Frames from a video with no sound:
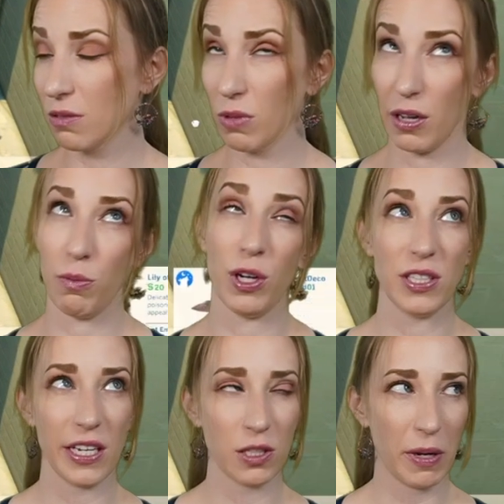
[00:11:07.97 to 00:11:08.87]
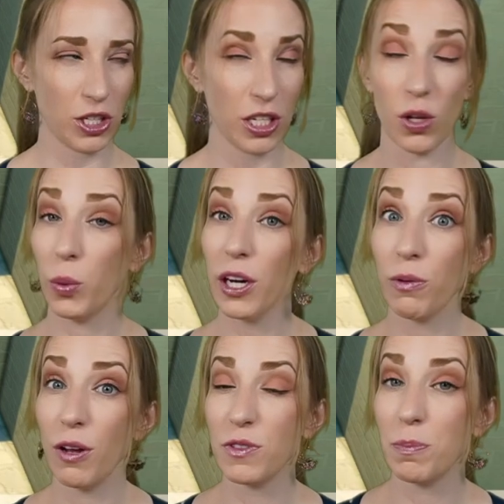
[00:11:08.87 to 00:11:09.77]
I want to say expansion, the
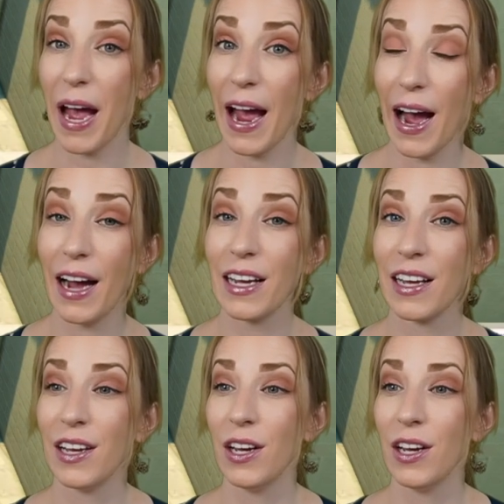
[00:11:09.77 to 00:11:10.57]
werewolves pack,